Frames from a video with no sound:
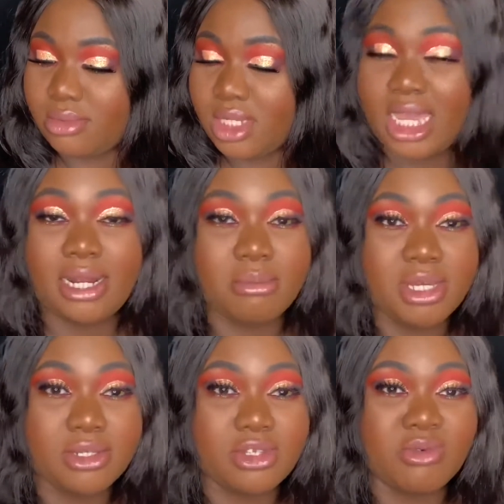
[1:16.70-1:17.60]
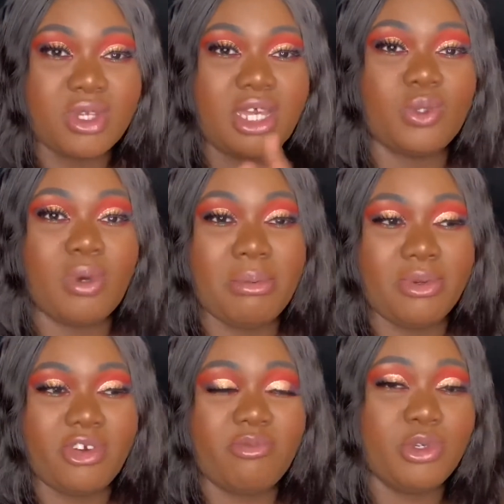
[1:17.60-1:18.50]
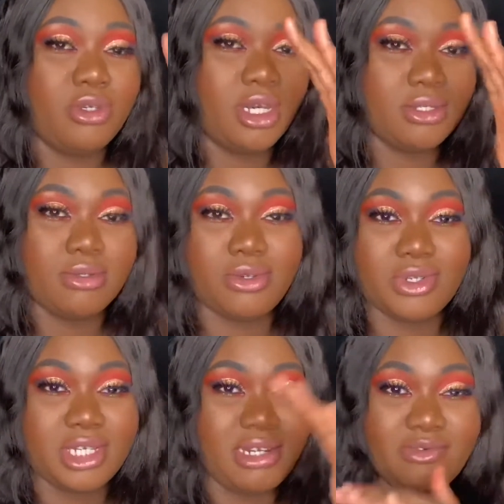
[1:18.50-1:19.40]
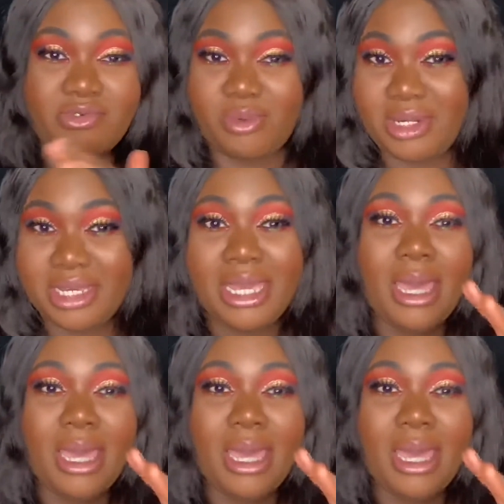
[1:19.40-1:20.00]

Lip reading: I kind of messed up, so I had to wipe it off. But you guys don't know because I never filmed it.